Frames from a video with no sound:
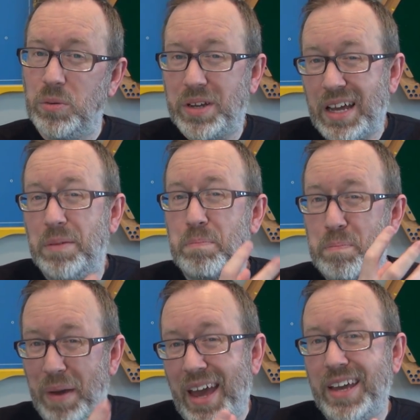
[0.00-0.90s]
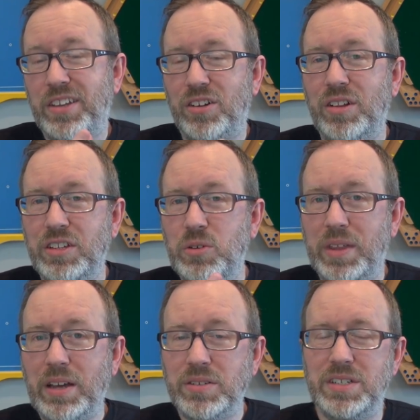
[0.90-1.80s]
we're kind of back at the early
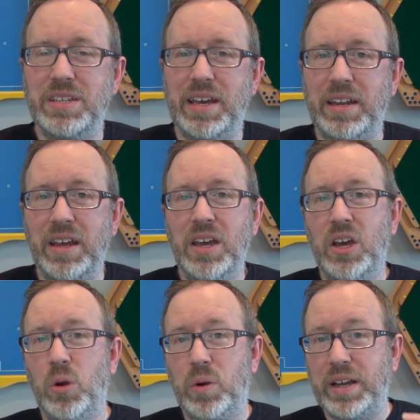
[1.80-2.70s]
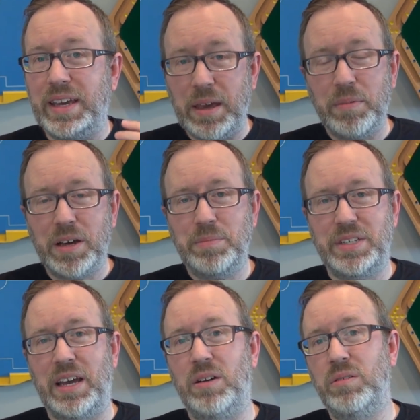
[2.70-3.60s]
2000s again, where a game comes
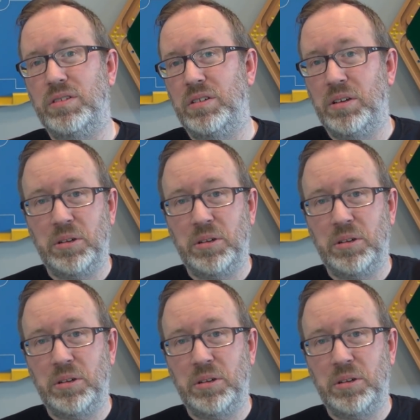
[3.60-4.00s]
out,